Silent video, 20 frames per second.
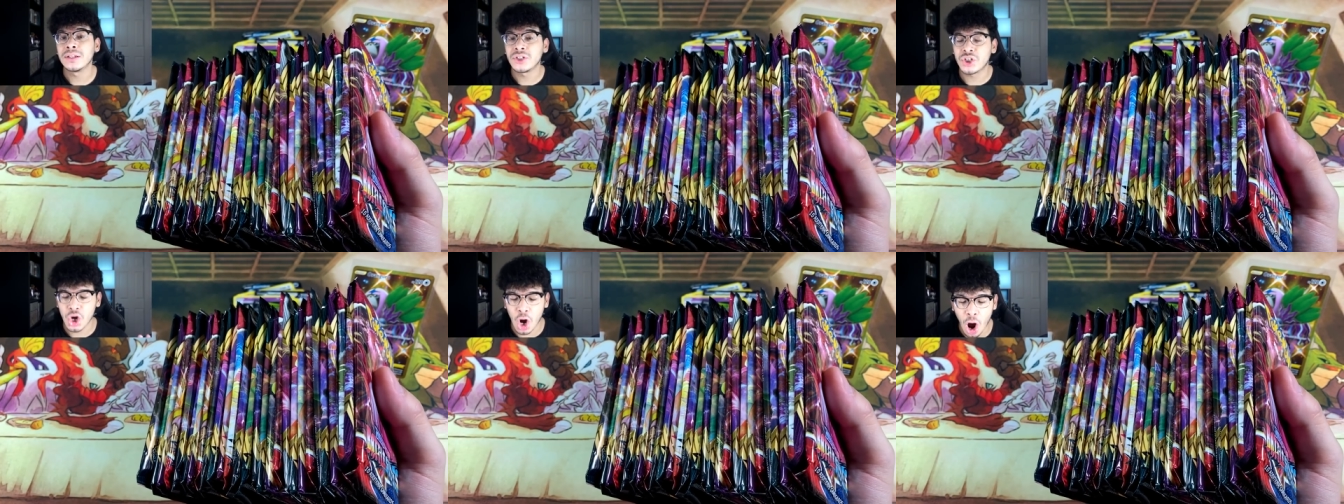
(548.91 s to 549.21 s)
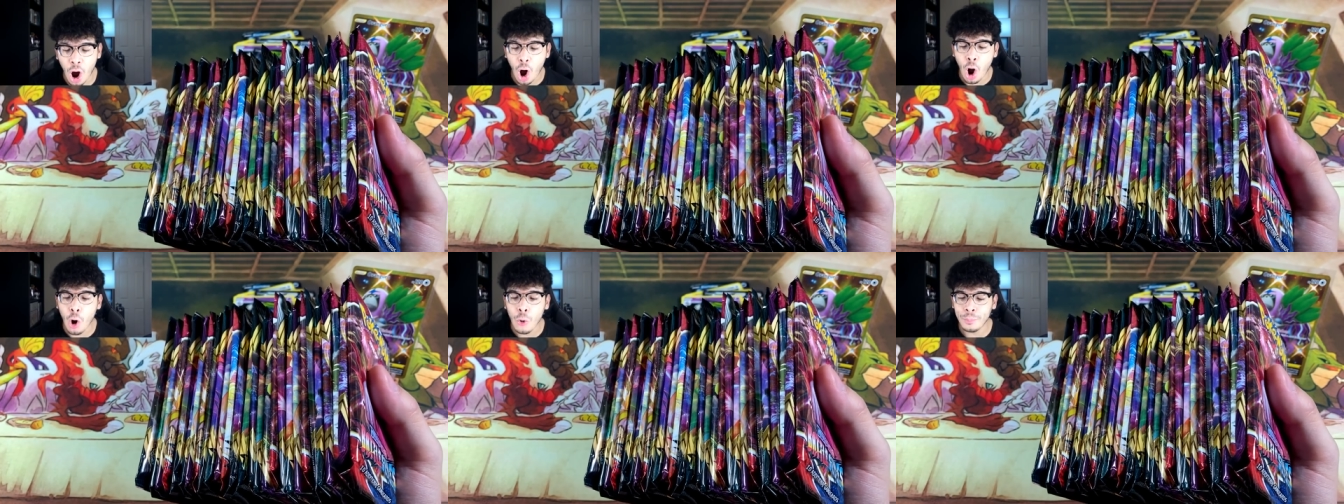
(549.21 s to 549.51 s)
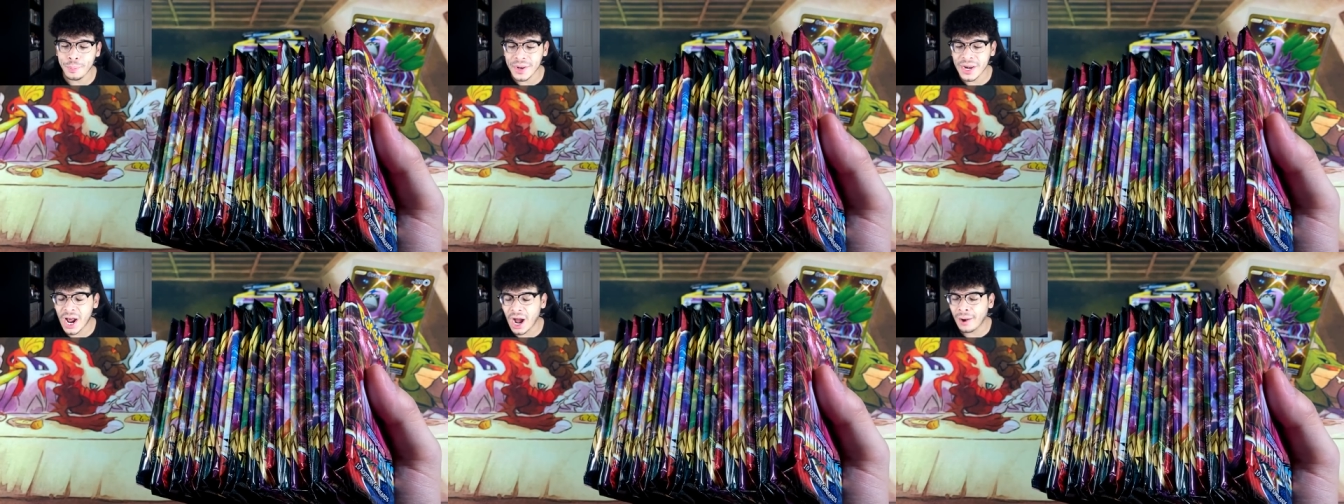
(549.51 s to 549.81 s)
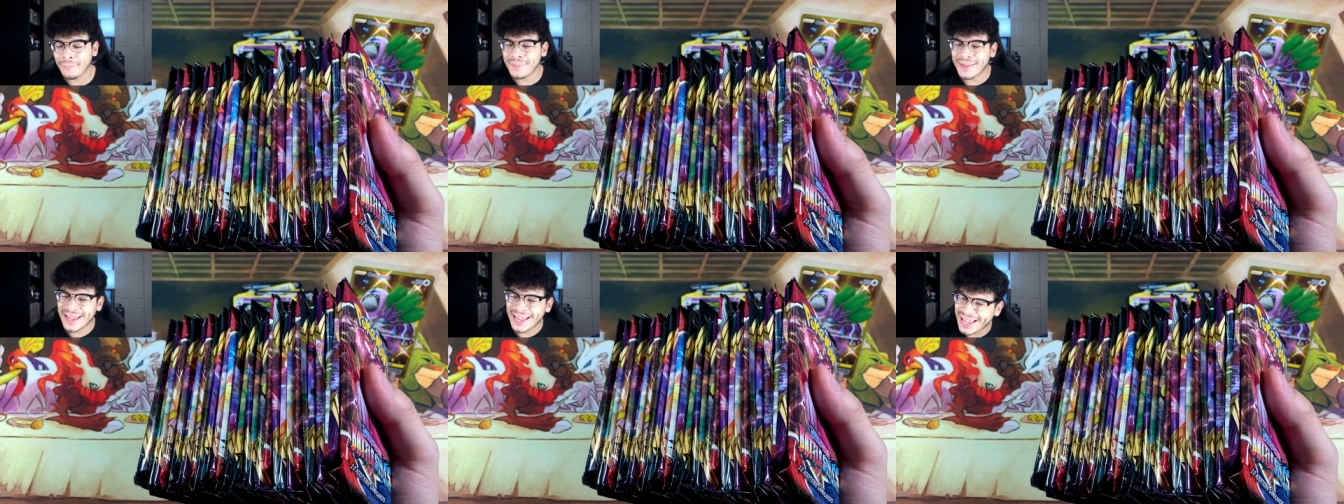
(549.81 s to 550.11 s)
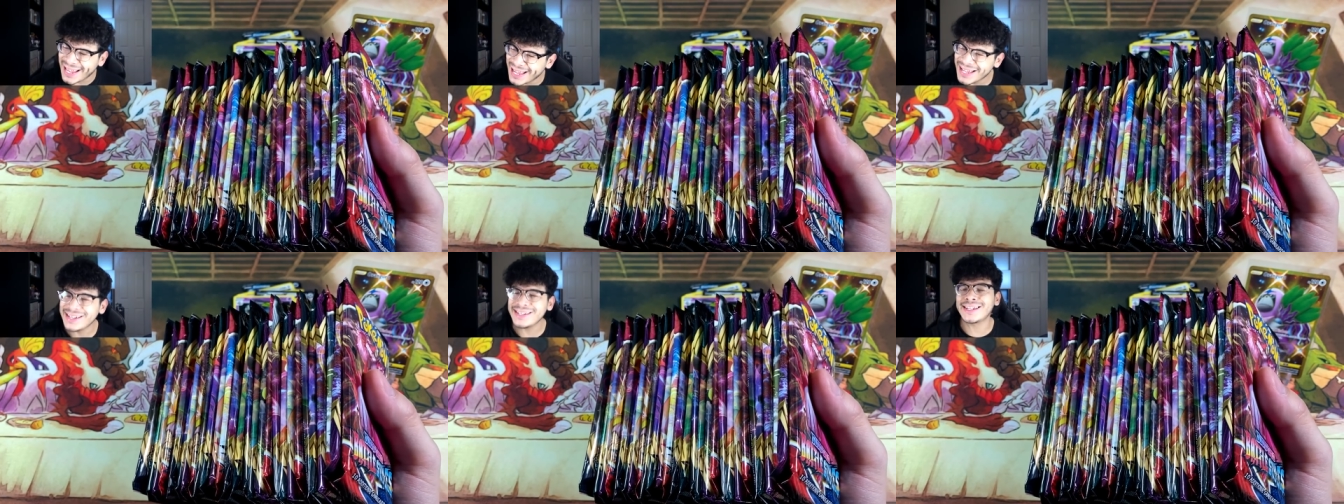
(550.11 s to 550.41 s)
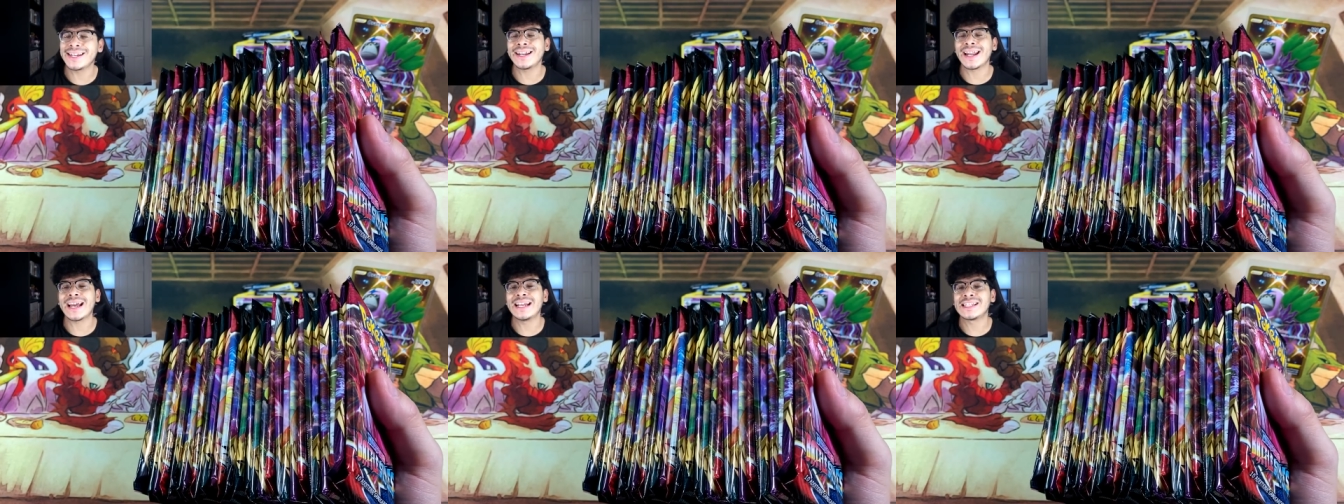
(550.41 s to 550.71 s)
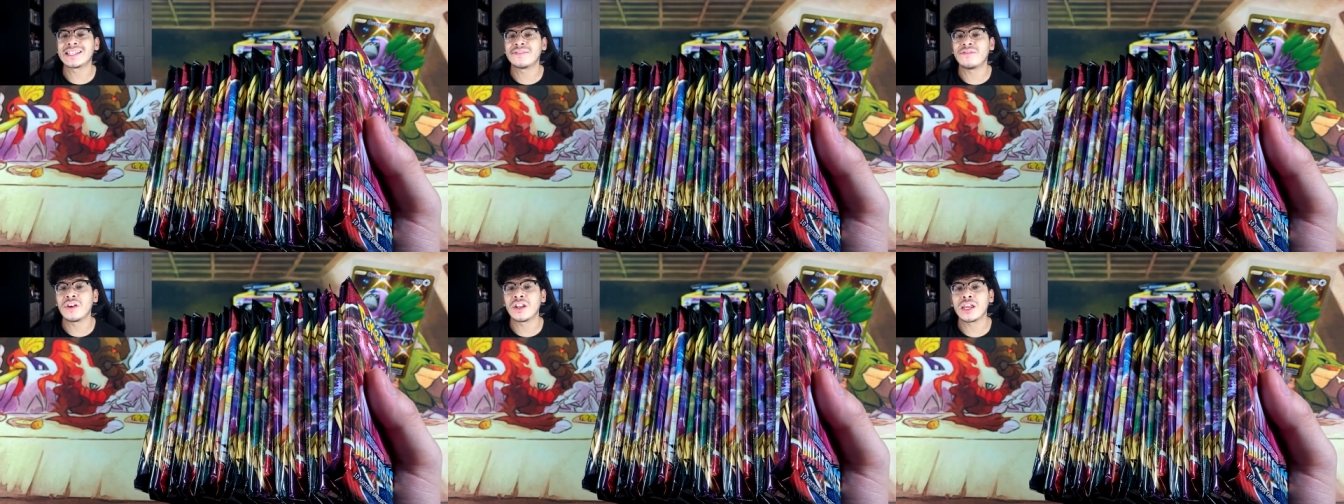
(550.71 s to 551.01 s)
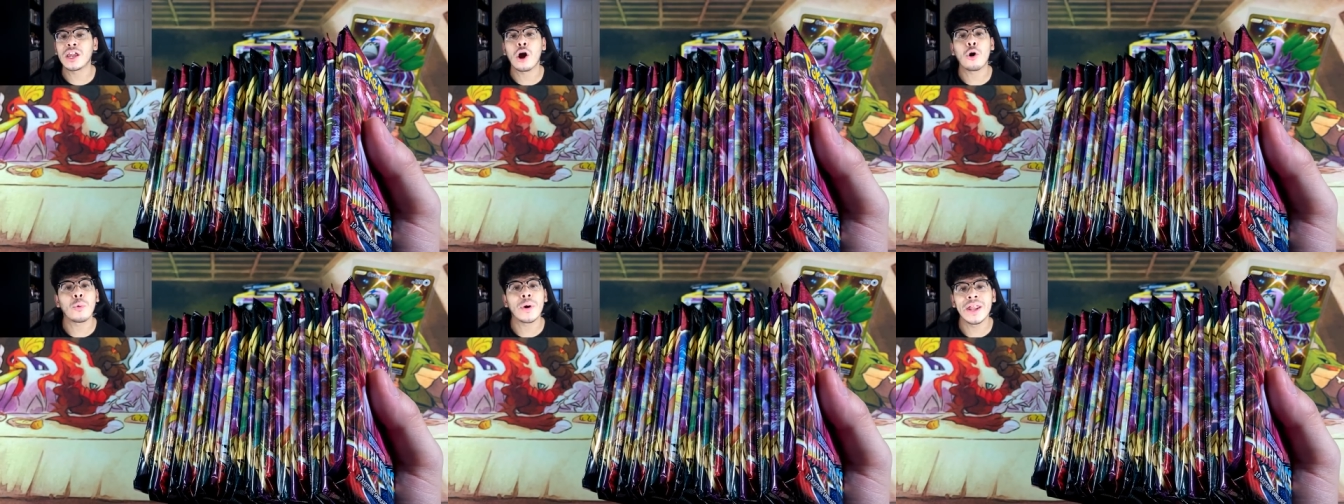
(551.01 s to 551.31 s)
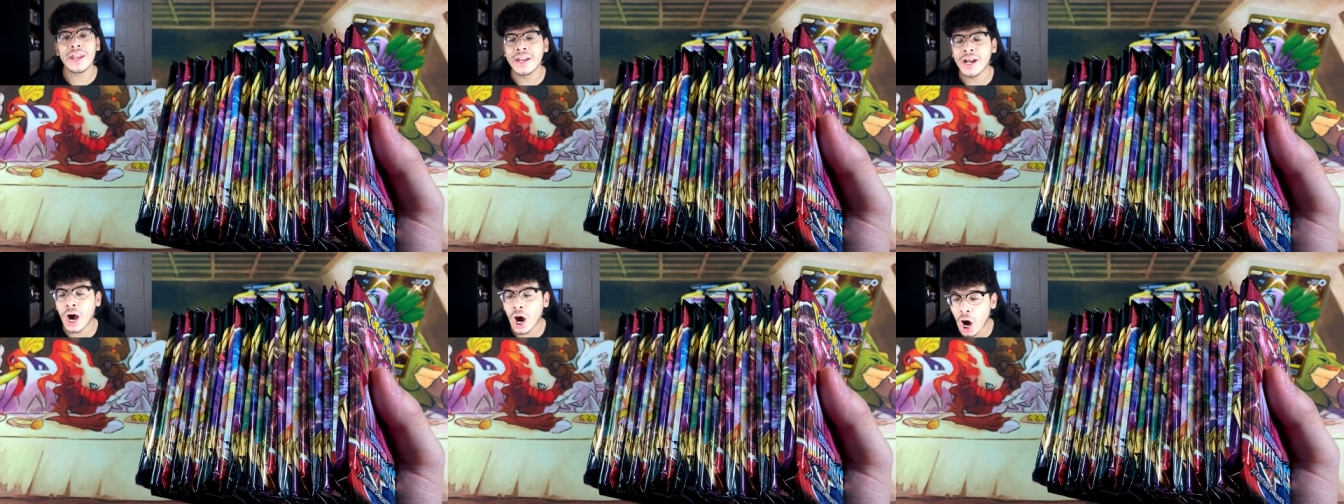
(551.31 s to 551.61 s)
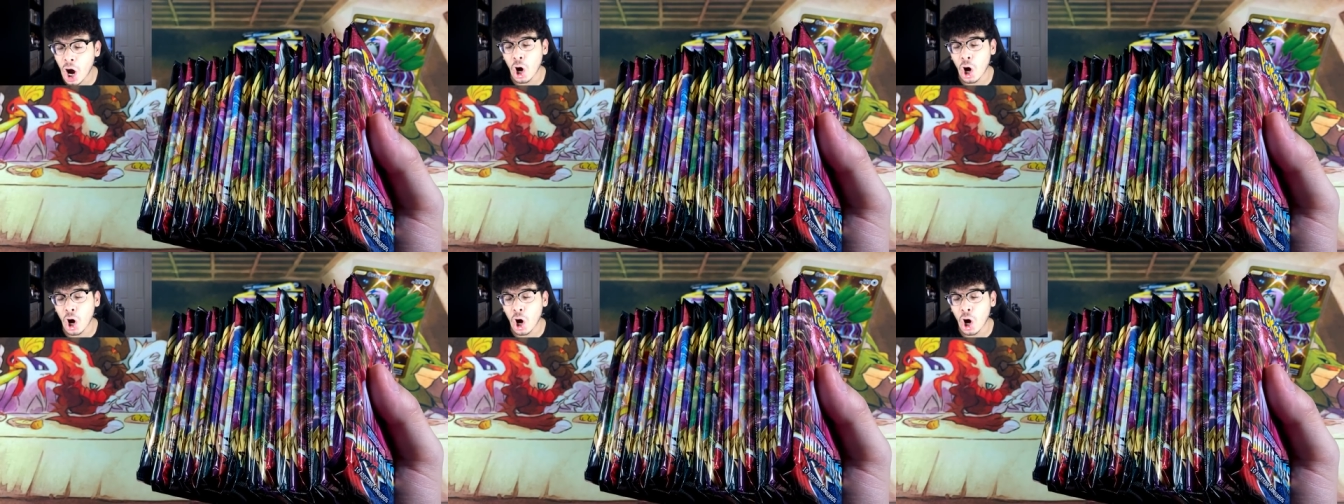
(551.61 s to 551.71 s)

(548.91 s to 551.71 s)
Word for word: to open up in today's video in